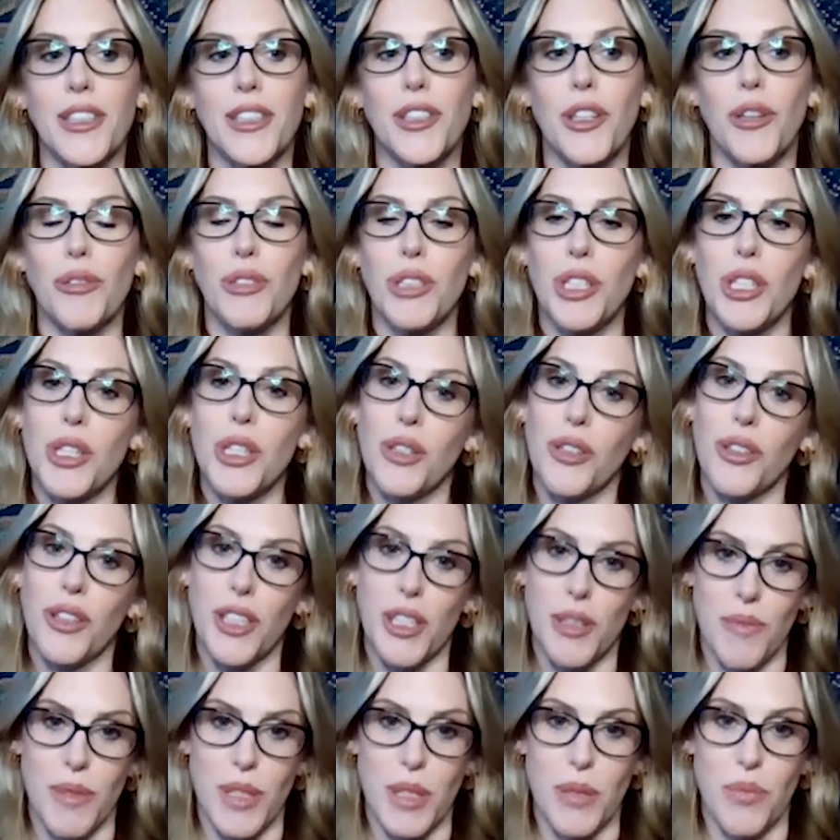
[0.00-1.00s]
go to the
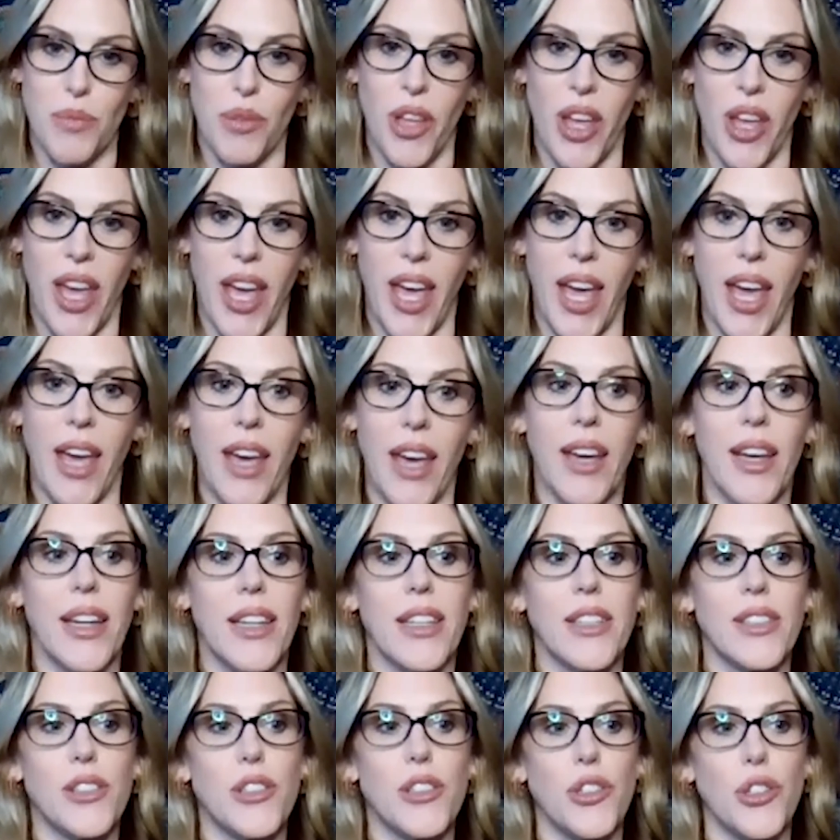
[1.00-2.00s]
Christmas play,
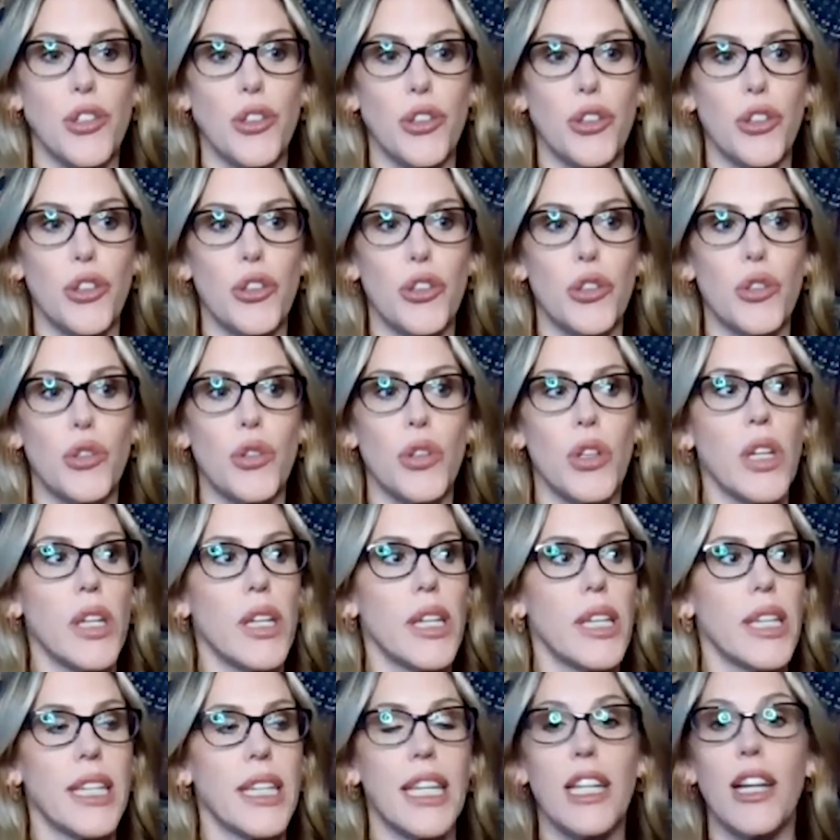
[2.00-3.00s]

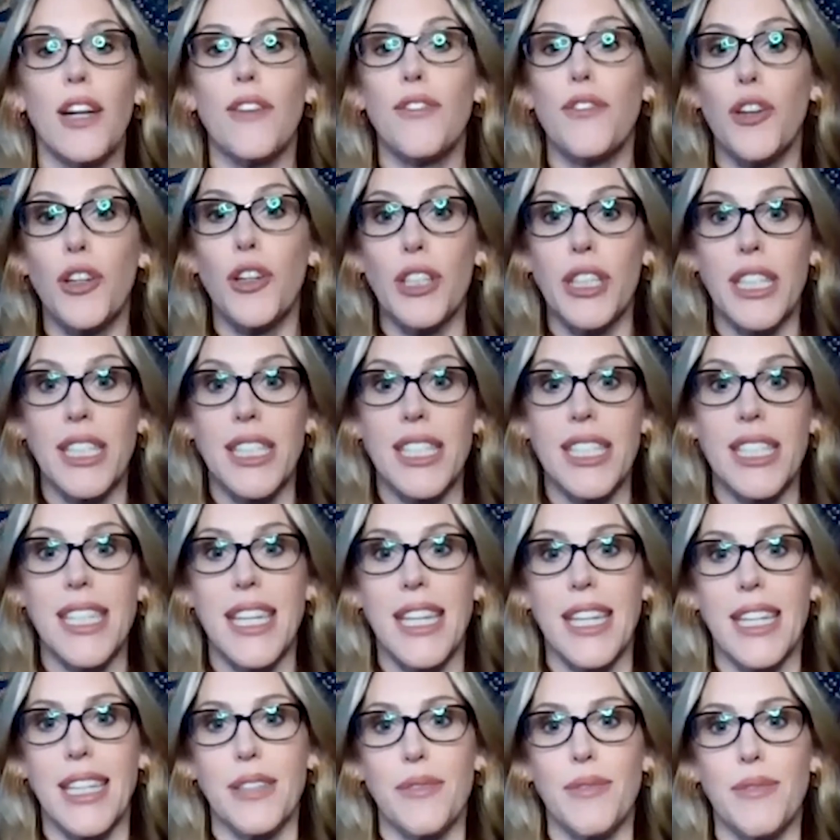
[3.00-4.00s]
to get off early to
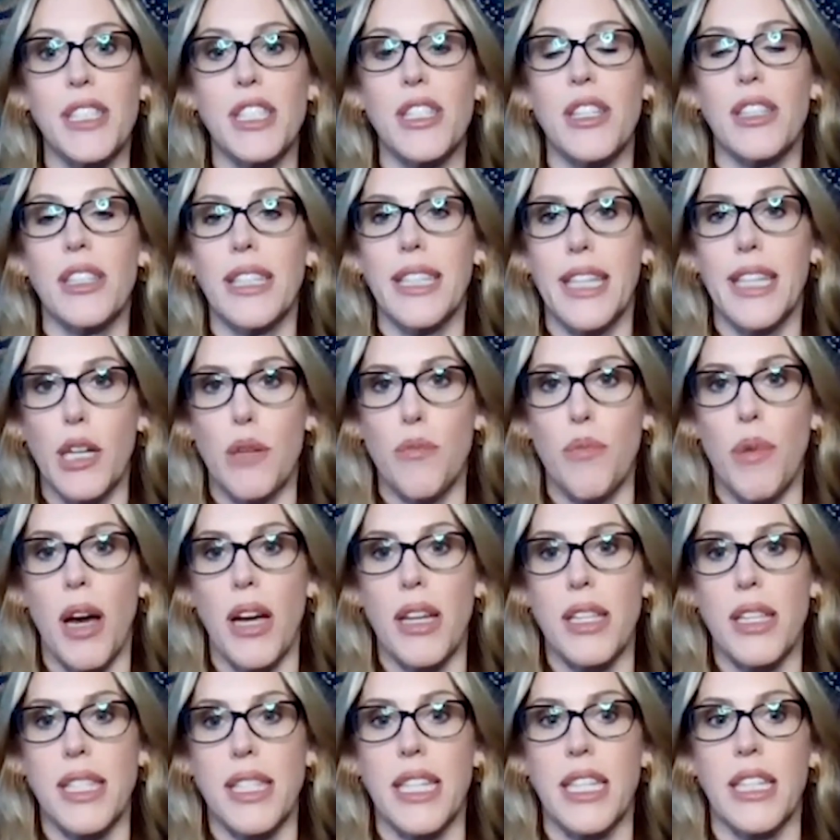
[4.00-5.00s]
take my son to
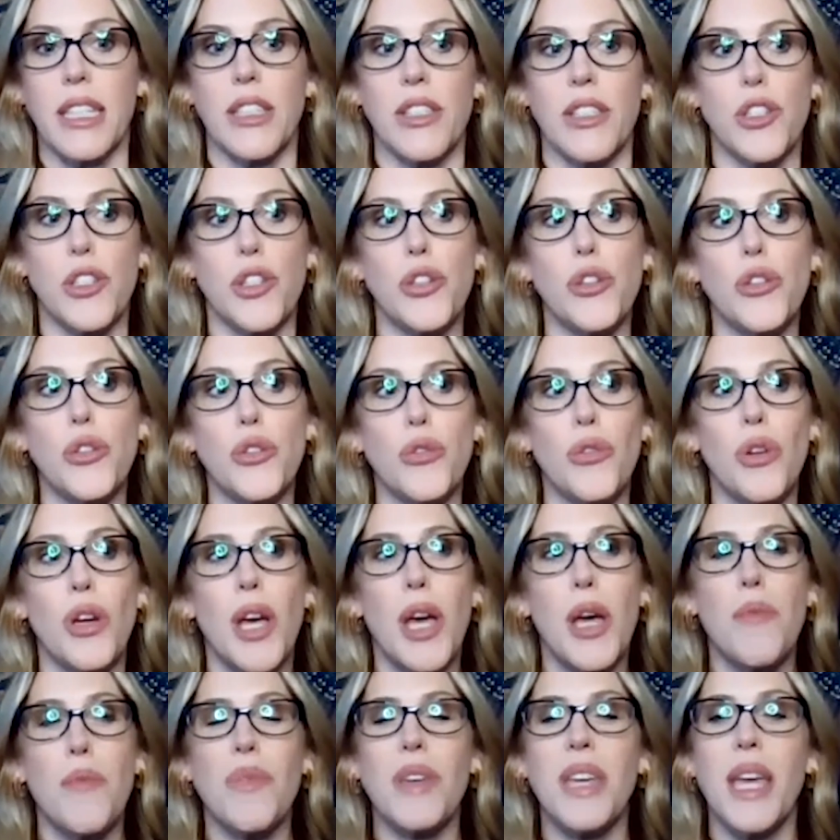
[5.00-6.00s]
kickboxing, to
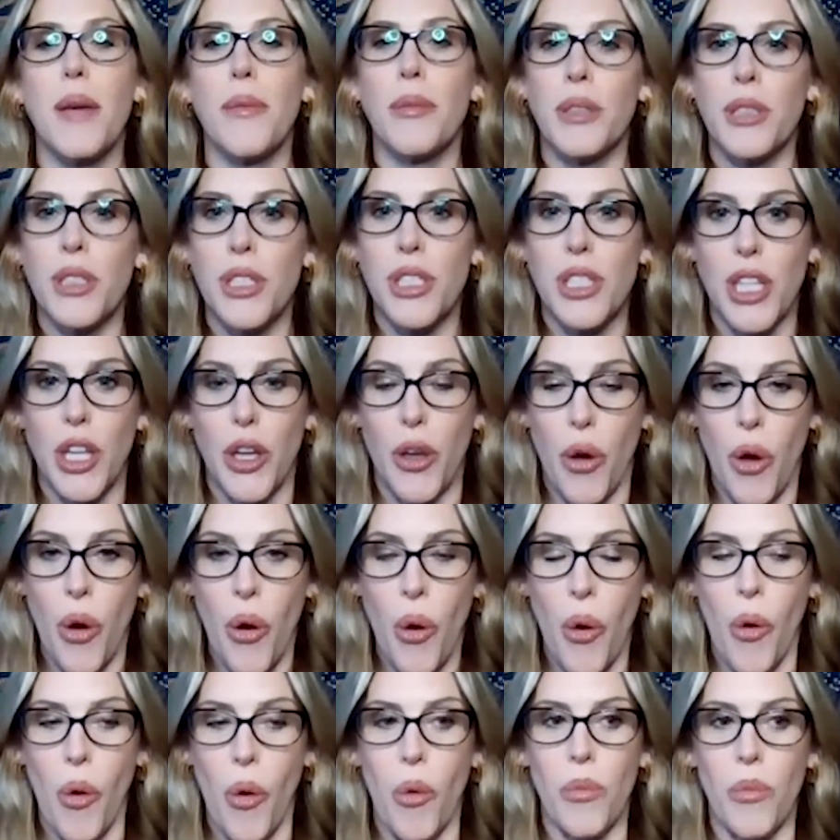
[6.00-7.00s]
be able to stay
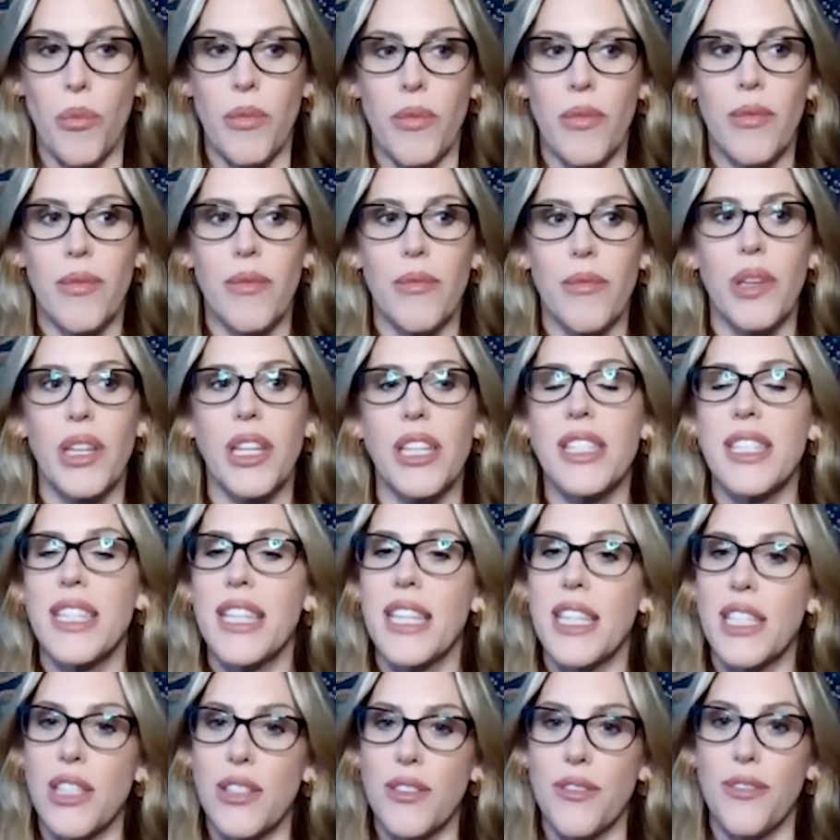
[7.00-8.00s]
home because he
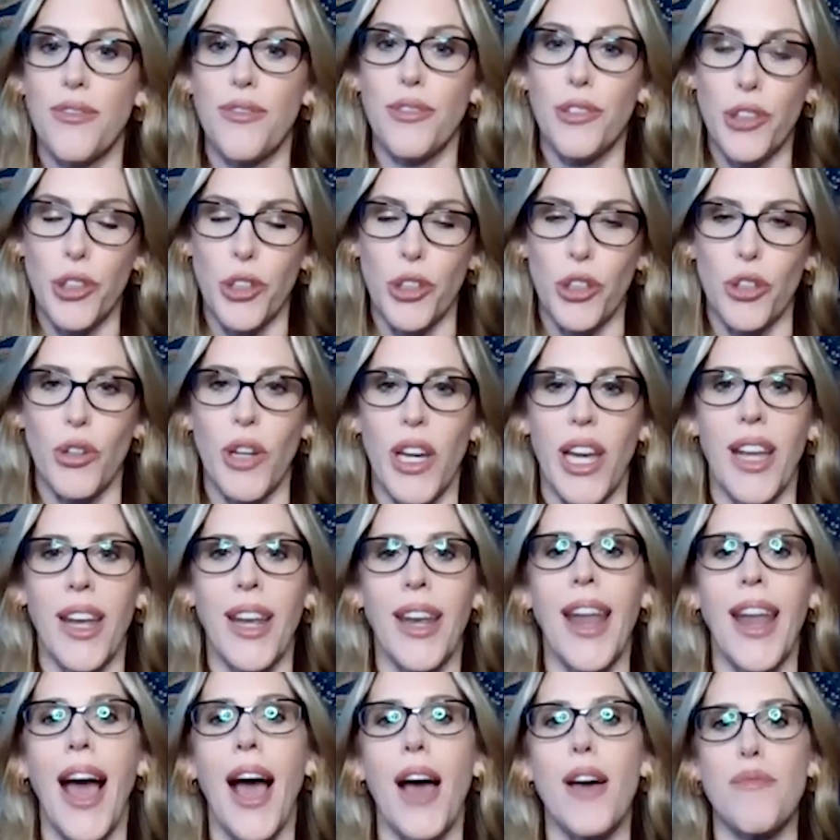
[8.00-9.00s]
has the flu
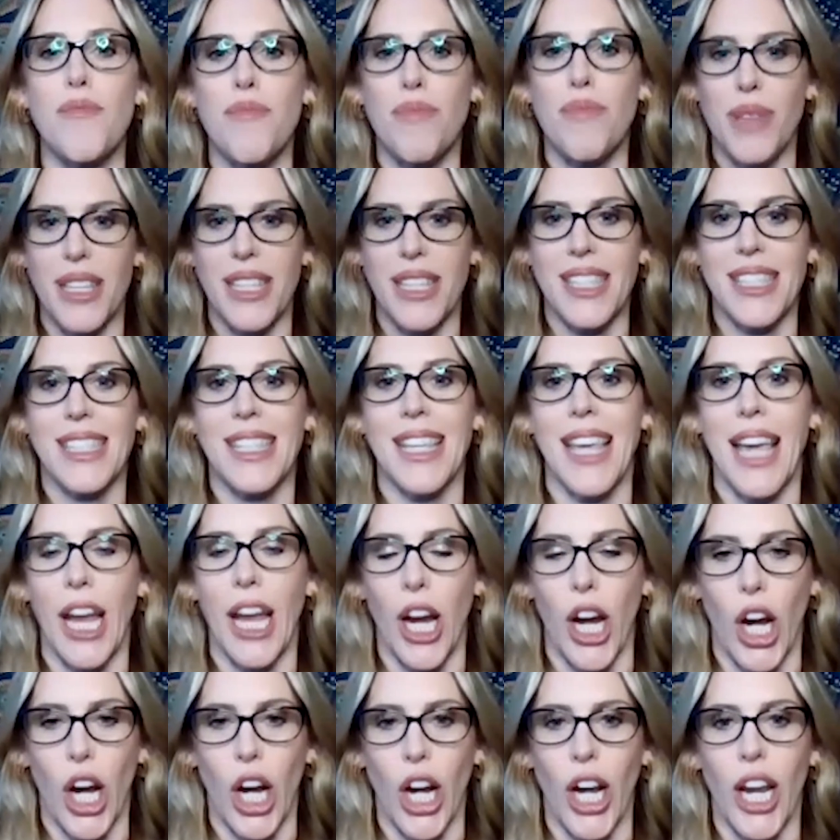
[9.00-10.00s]
and not be
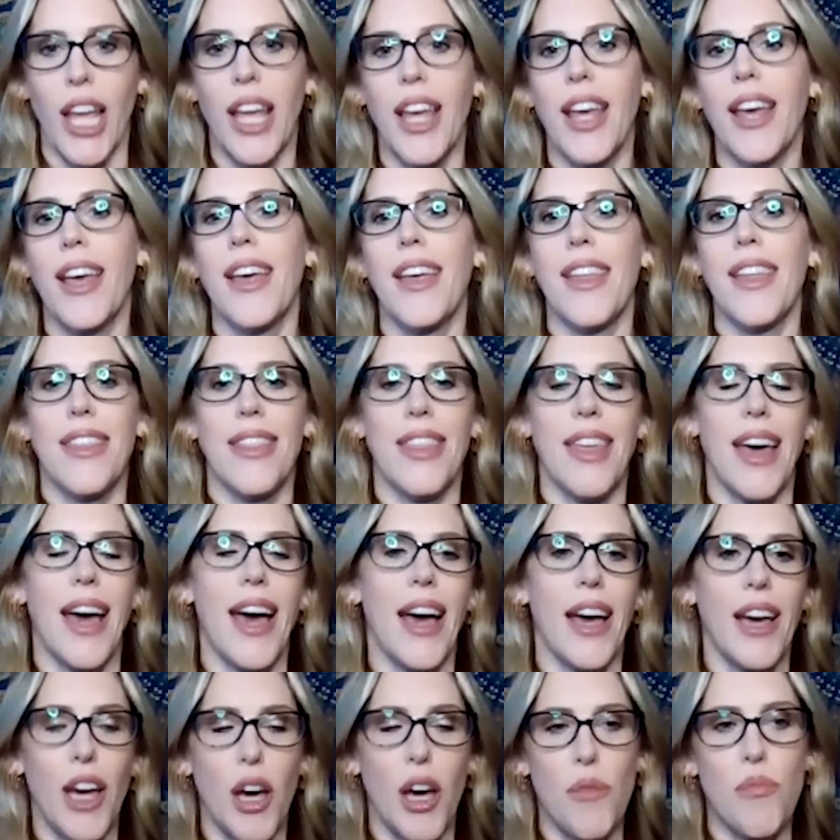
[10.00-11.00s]
scared
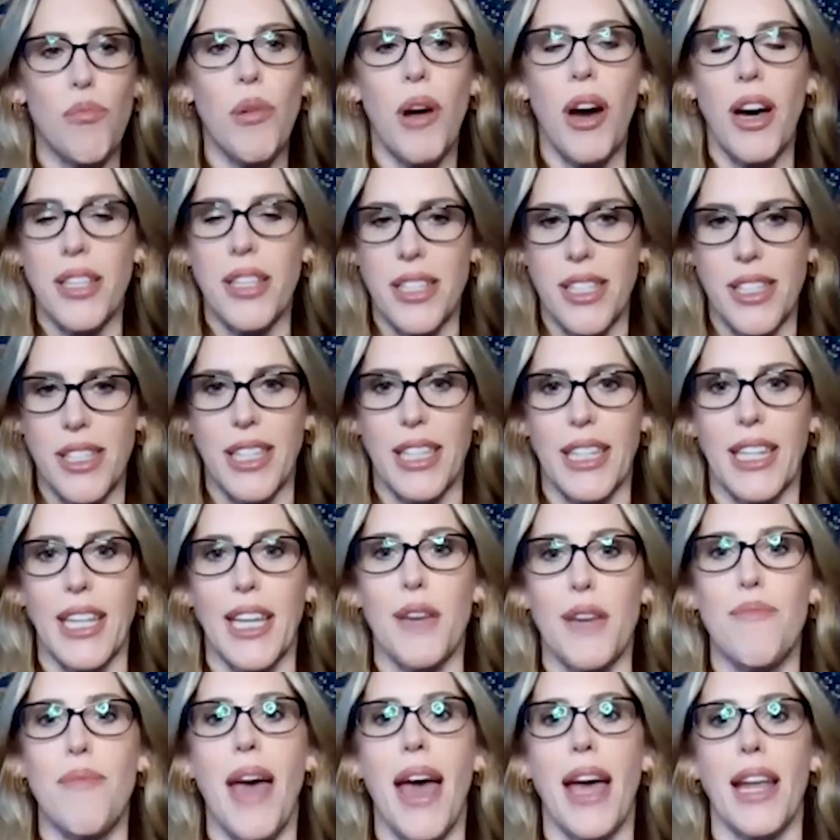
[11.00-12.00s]
that a boss is going to
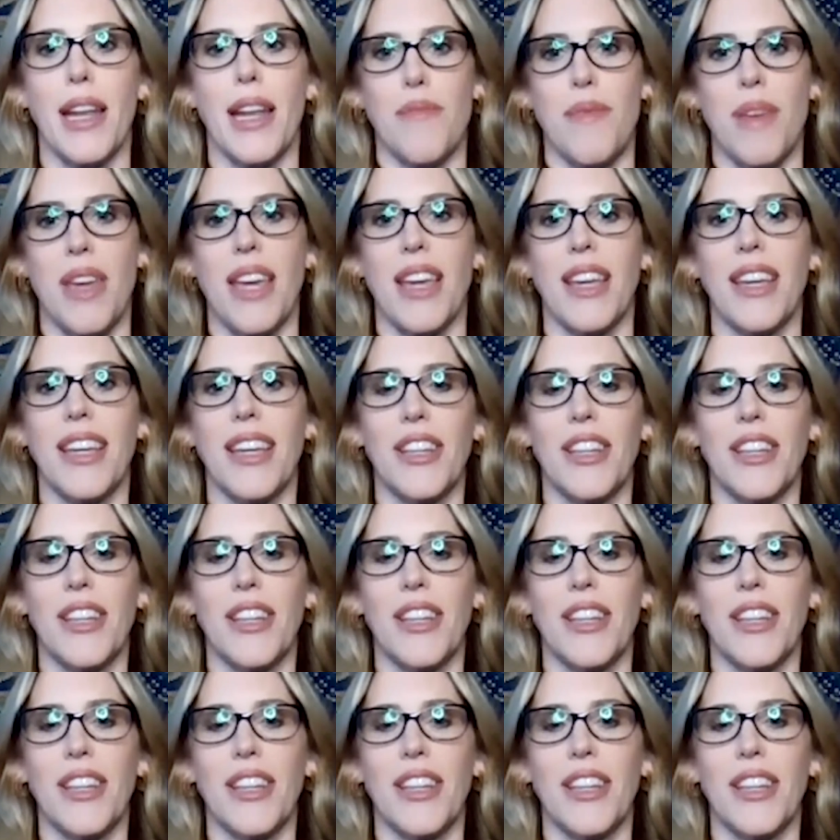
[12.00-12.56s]
get mad at me.